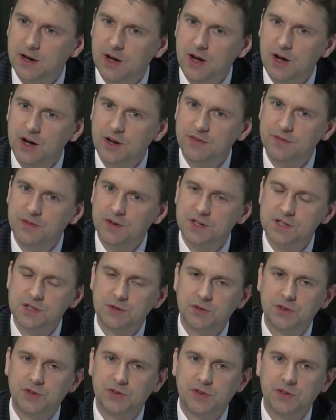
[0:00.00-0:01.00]
I first
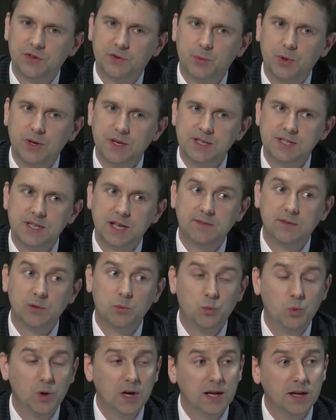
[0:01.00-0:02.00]
noticed this when
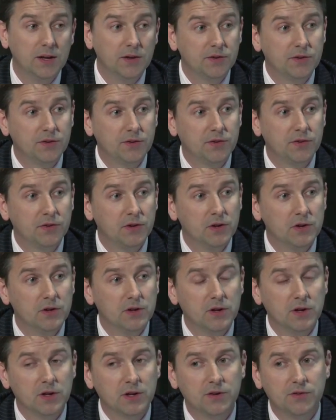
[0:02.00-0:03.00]
David Willetts,
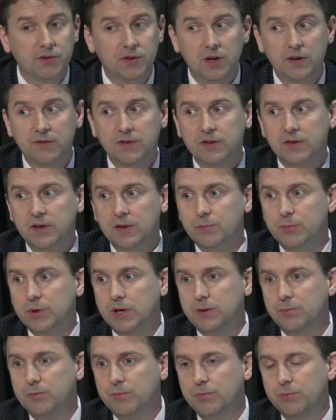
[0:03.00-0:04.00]
a Conservative
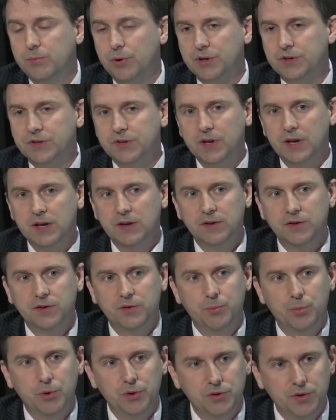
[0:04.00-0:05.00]
MP, pointed out in
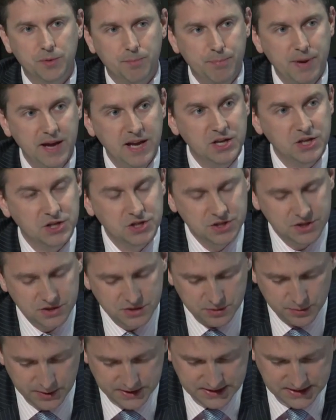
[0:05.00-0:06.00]
his book The Pinch
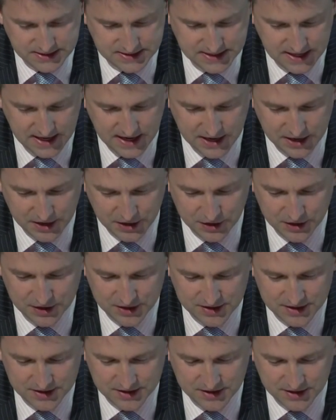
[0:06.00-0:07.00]
in 2010.
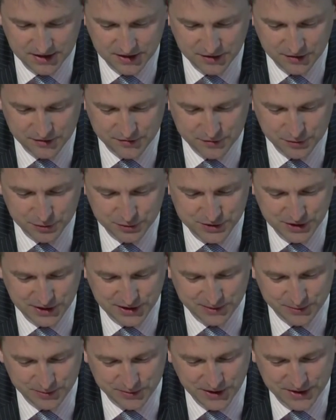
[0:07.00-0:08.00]
The full
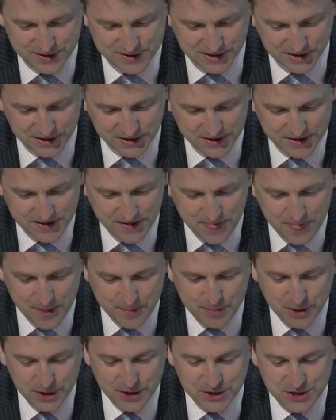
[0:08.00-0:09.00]
title was actually The
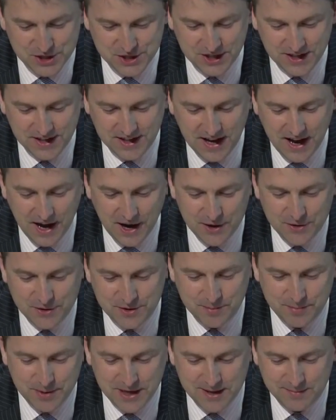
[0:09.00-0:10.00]
Pinch, How
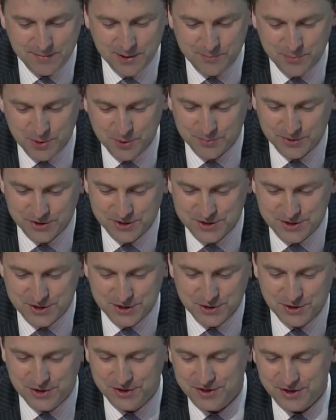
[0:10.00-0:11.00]
the Baby Boomers
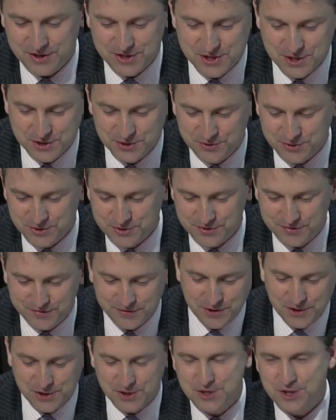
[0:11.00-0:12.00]
Took Their Children's
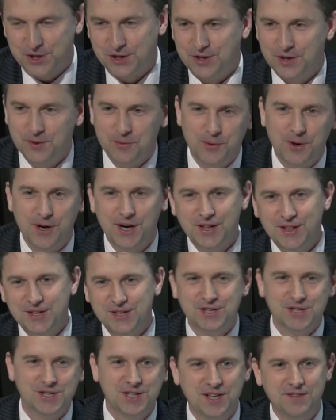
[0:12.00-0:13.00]
Future and Why They
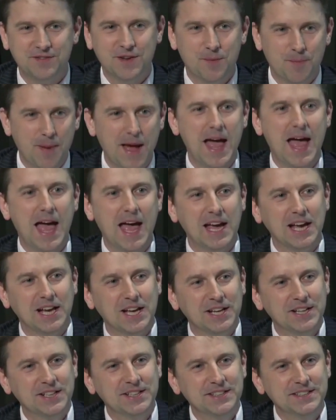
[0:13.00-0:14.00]
Should Give It
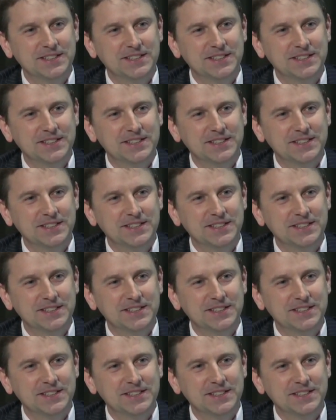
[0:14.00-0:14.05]
Back.